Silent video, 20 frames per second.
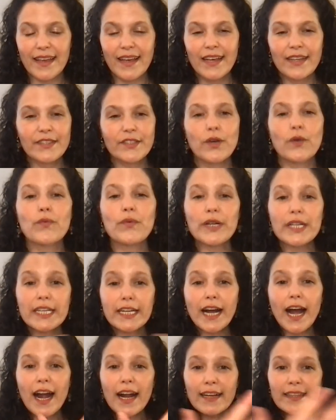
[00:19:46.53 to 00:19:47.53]
So,
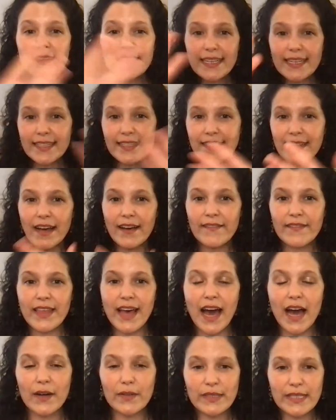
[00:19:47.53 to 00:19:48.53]
regardless of the
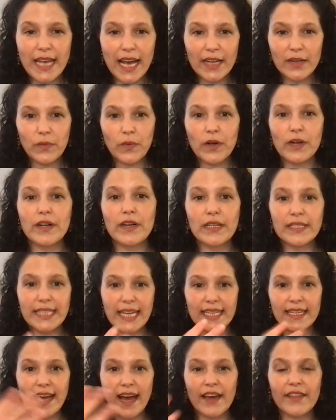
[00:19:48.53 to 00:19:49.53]
outside world
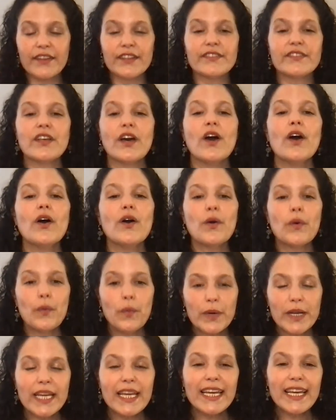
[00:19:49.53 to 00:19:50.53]
and others,
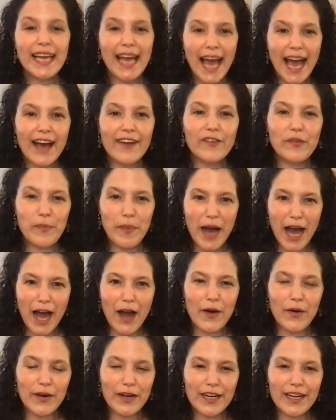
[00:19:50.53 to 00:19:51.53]
we have a
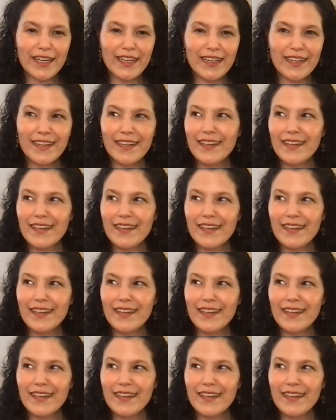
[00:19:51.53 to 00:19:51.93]
power